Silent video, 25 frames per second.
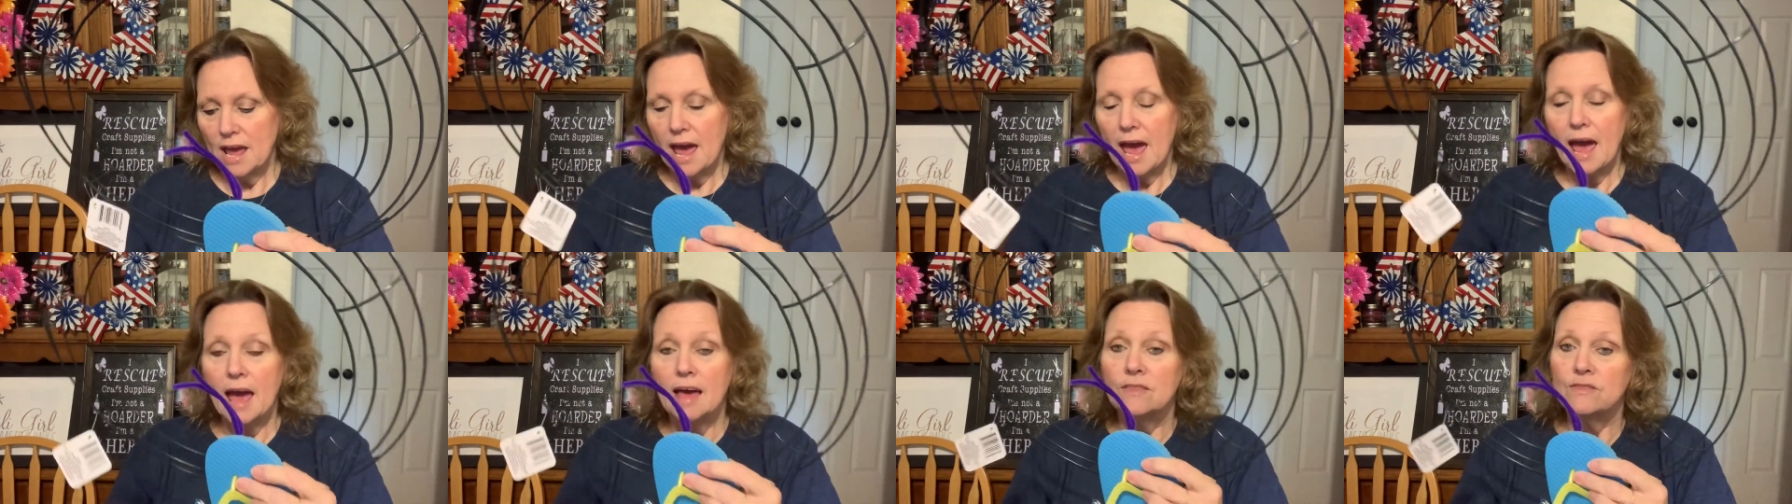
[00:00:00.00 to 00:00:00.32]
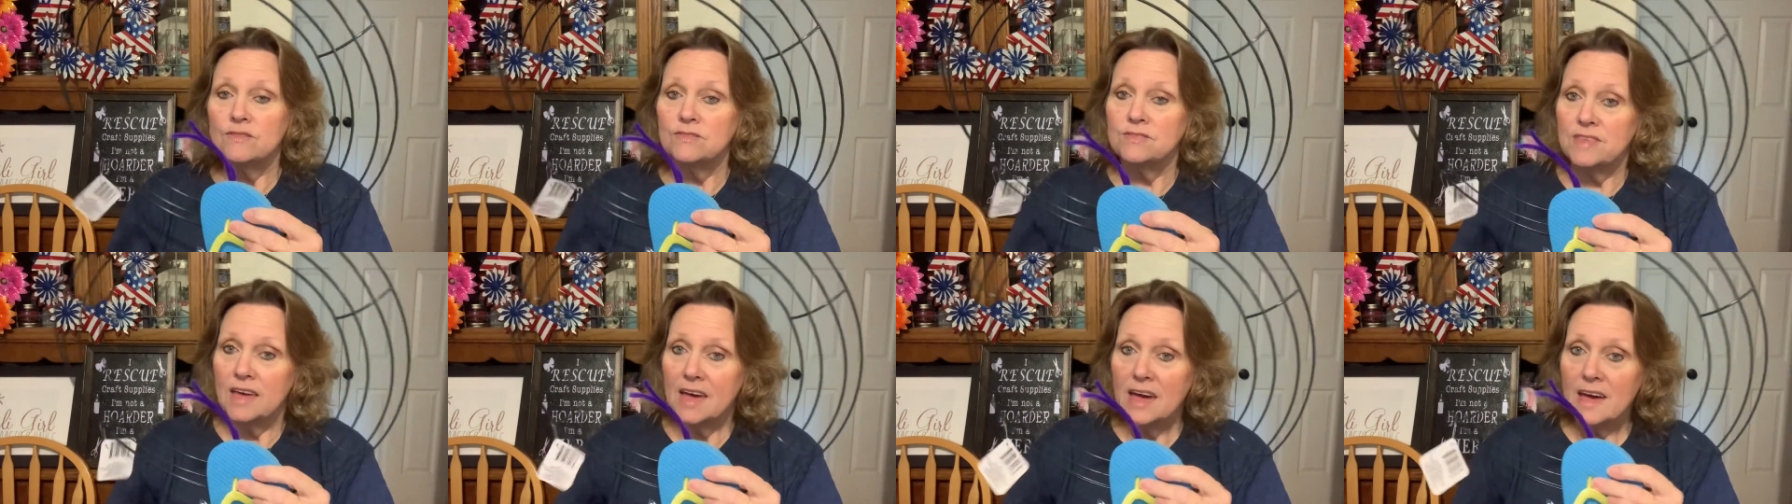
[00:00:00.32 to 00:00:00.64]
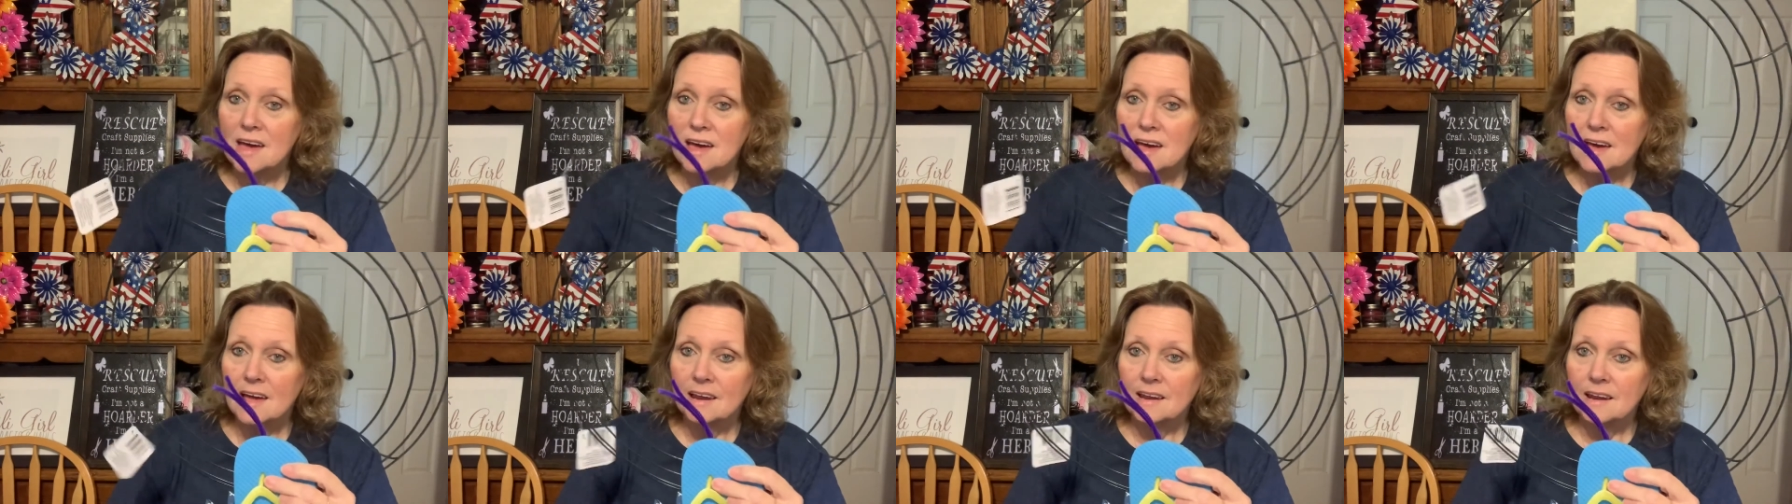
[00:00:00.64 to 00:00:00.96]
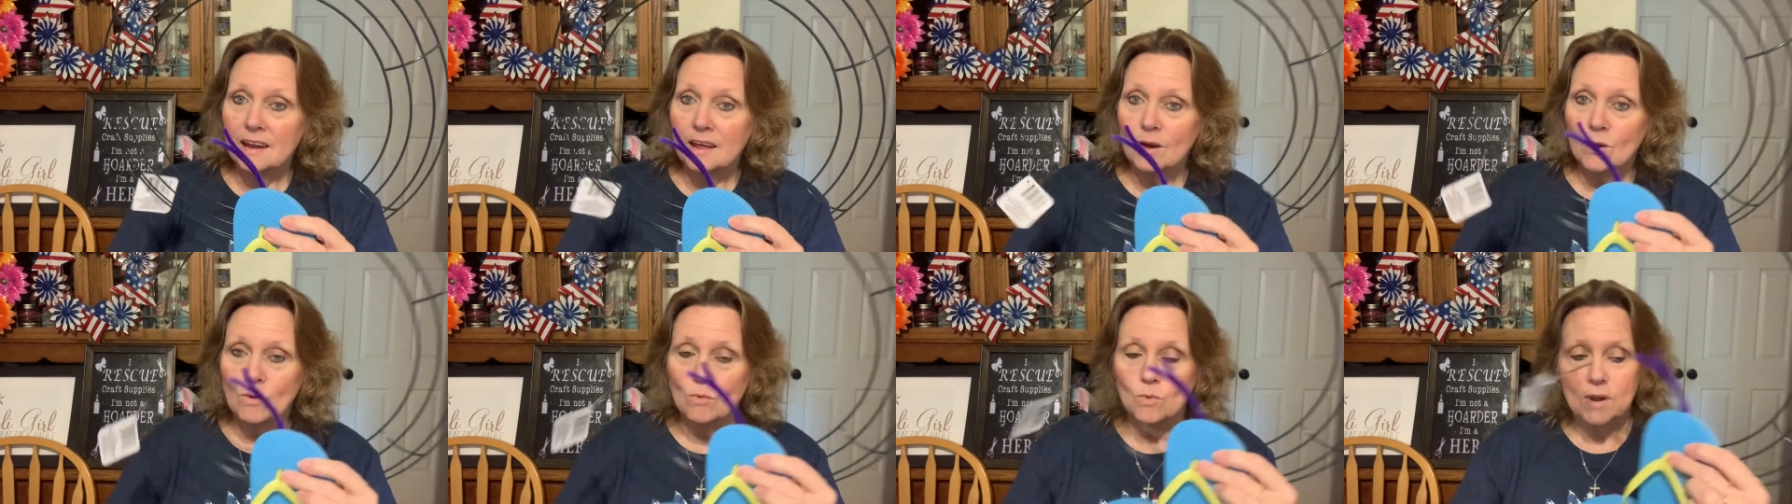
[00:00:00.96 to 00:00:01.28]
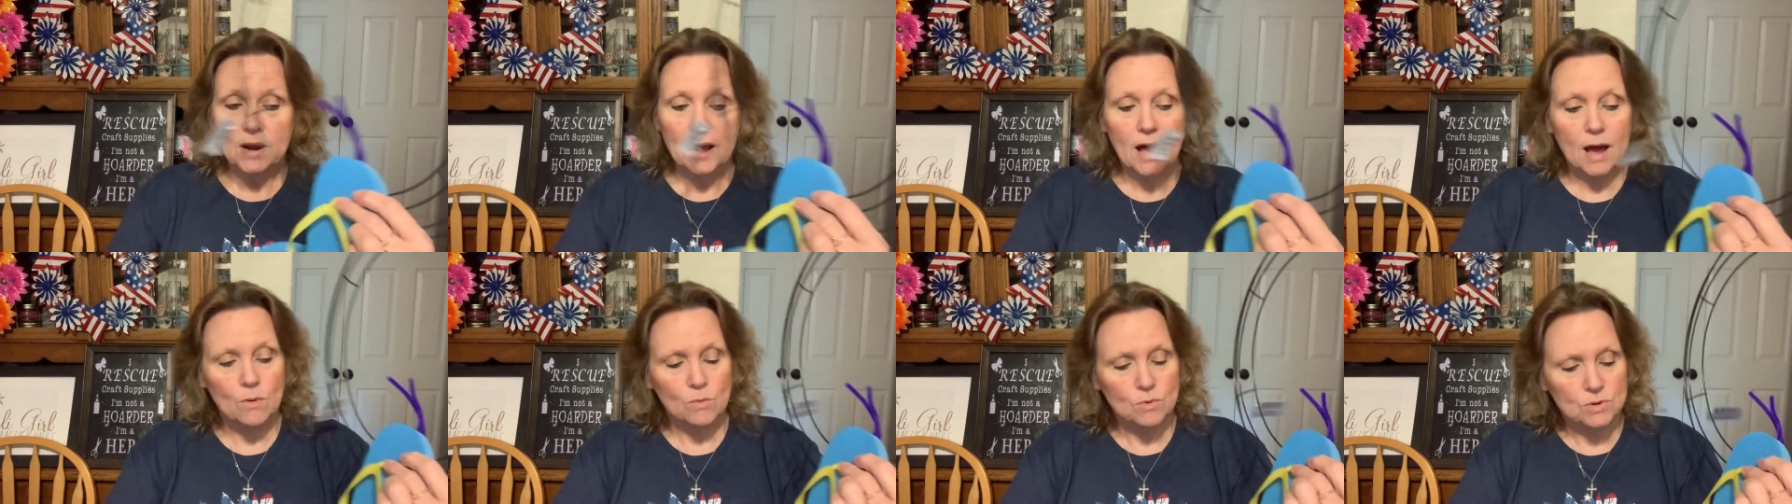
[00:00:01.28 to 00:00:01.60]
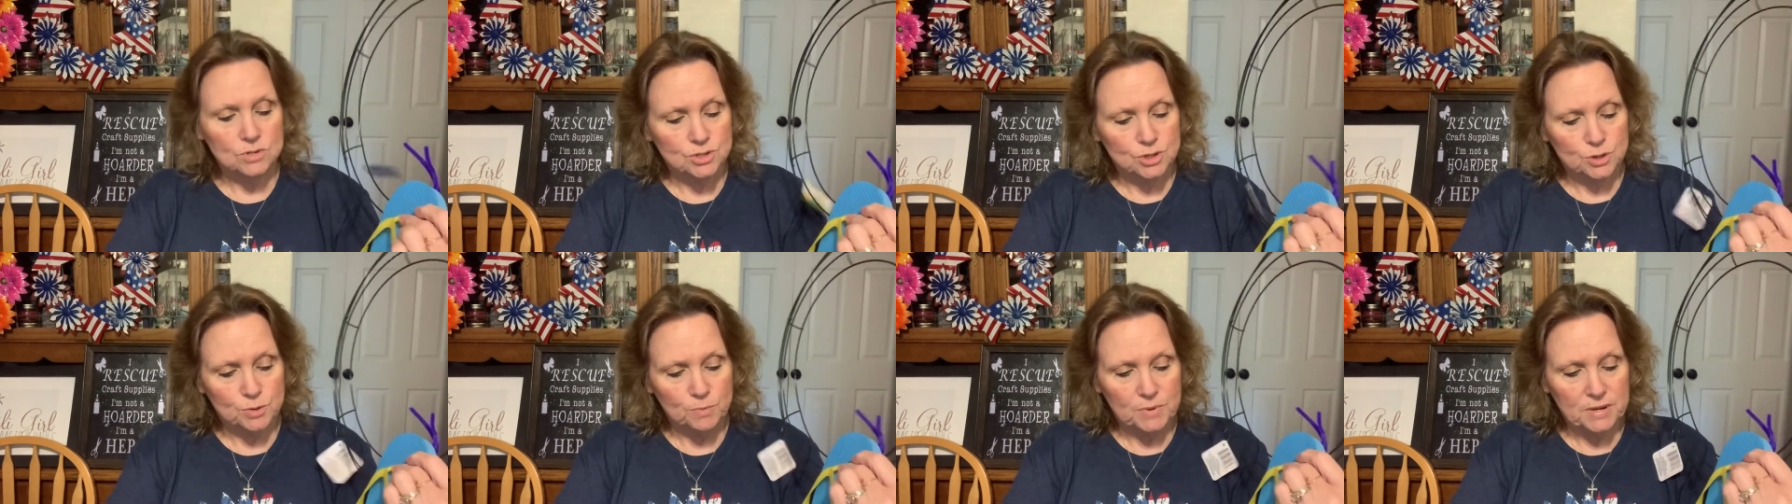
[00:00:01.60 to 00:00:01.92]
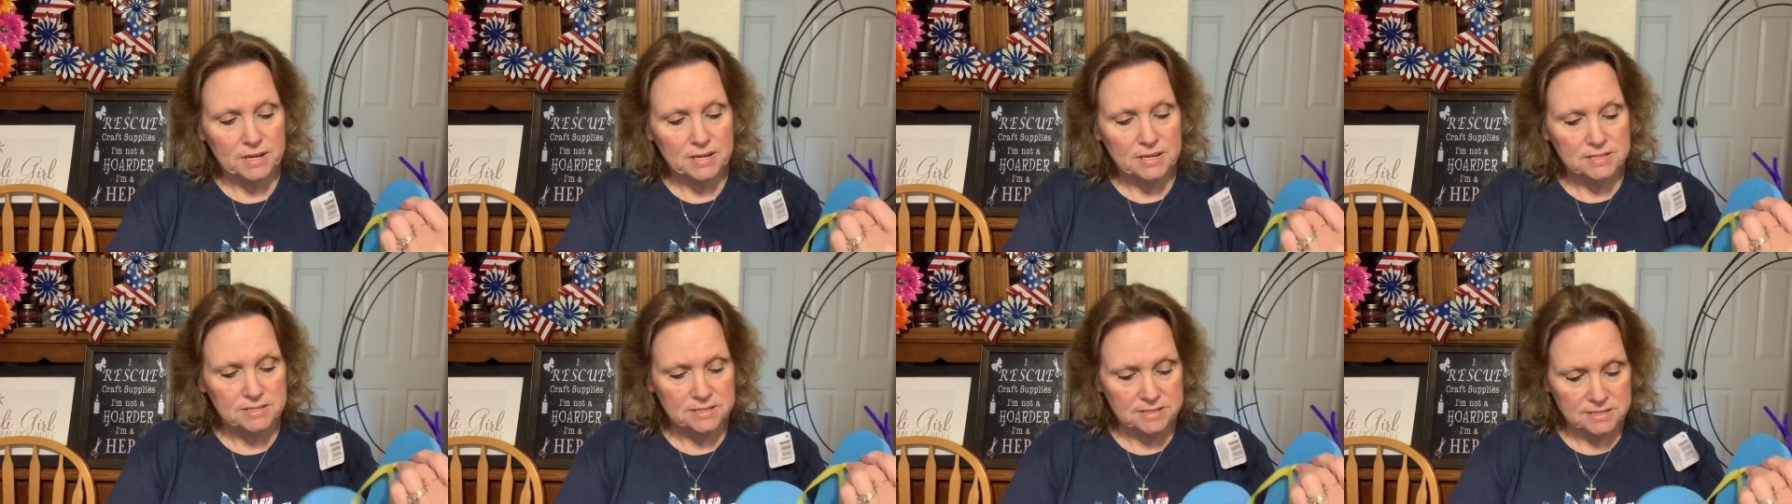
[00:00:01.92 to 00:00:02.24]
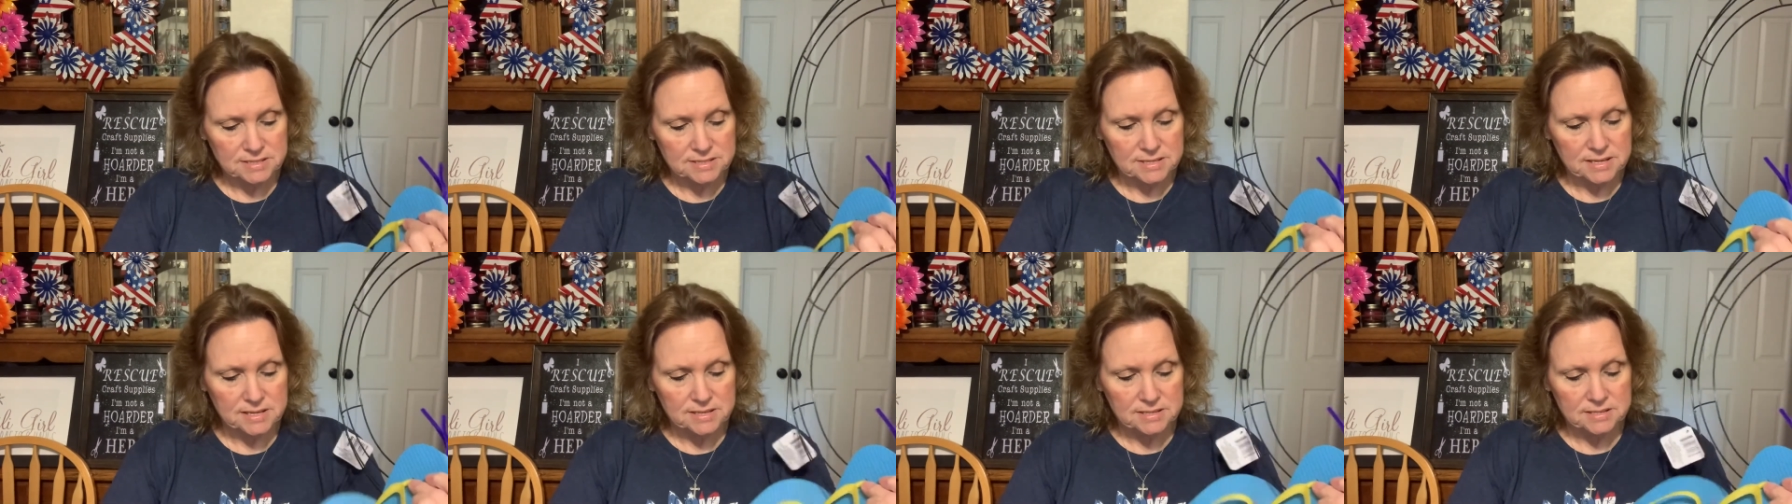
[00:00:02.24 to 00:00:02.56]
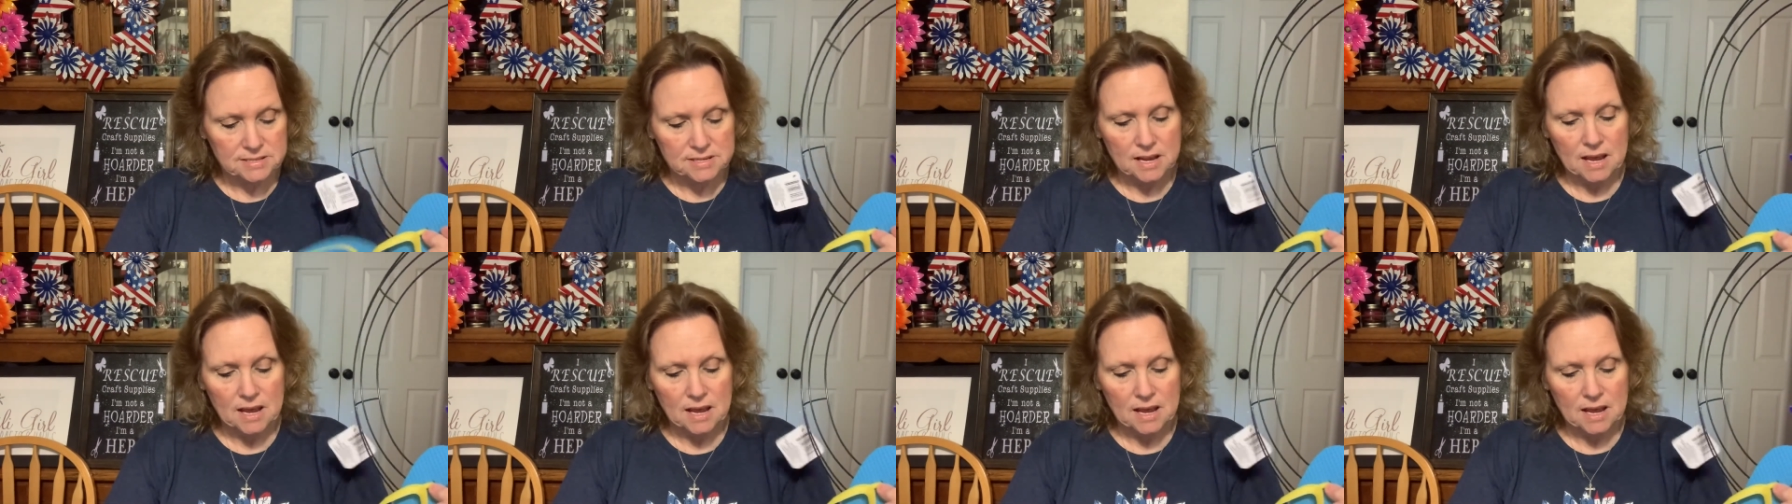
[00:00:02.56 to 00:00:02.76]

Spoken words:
And then what I will do, because it says,